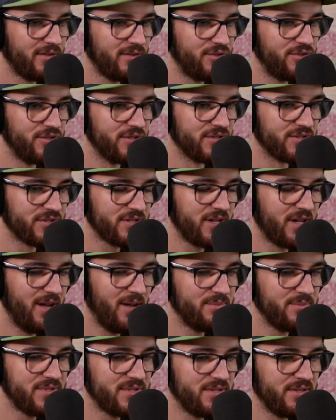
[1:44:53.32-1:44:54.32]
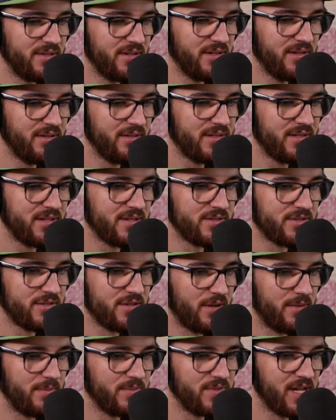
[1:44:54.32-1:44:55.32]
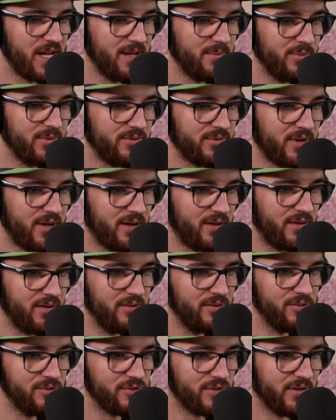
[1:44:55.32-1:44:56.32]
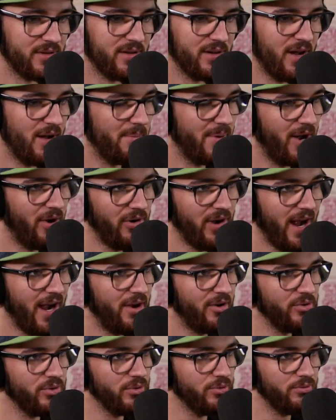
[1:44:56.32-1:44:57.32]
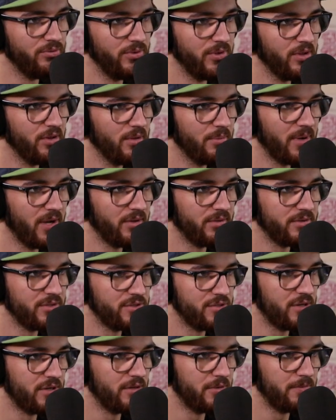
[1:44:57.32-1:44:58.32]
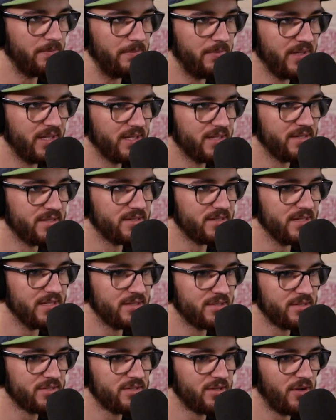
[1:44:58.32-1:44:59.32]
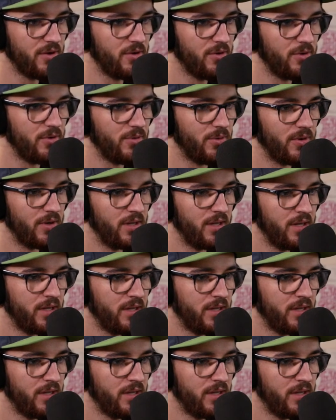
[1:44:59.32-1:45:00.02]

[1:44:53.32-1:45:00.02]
just come to some type of conclusion about how you feel about the show, because it's so